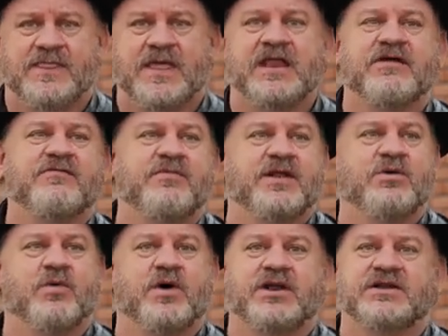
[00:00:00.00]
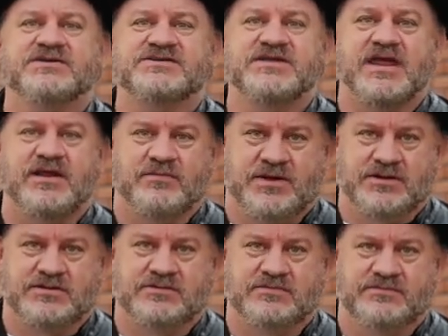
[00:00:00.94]
And everybody wanted a
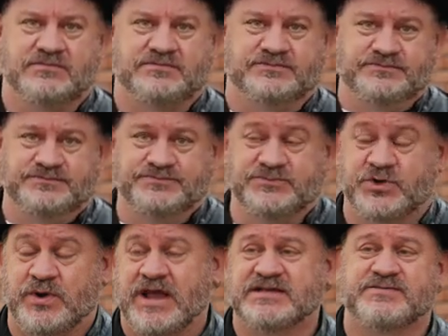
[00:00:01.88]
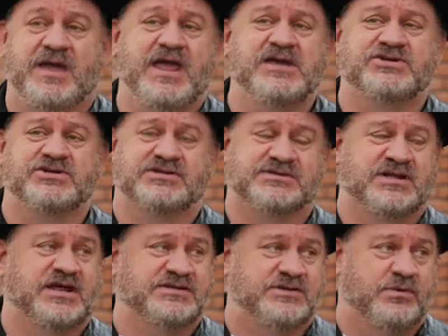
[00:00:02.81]
statement. So I asked my agents,
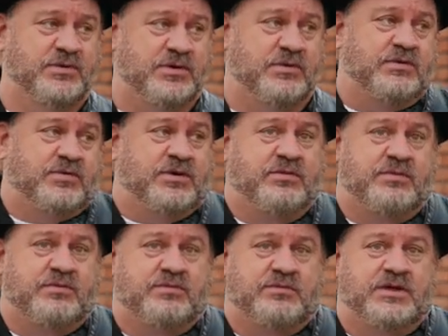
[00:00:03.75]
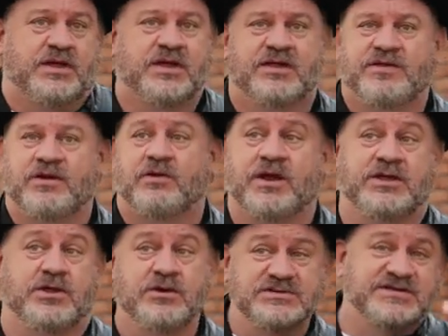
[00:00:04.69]
and I said, what do, they were
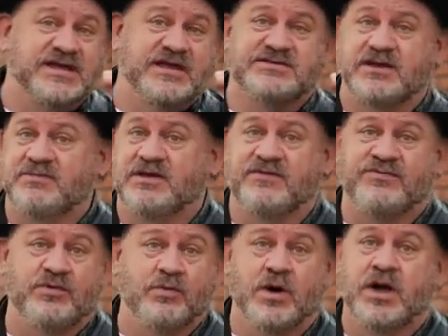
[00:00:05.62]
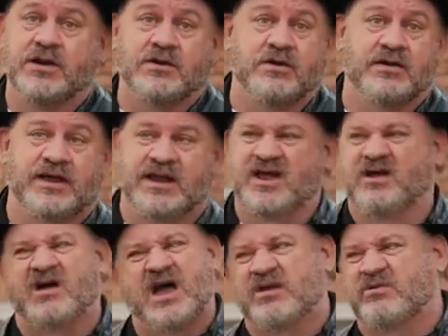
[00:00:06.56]
like, you can say something if you want. And
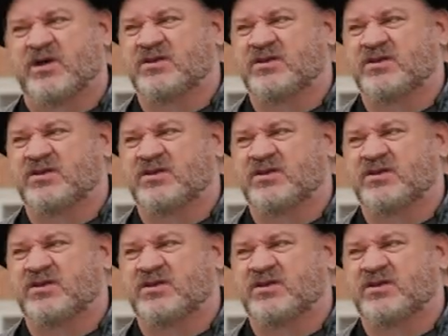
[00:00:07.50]
I go, I'd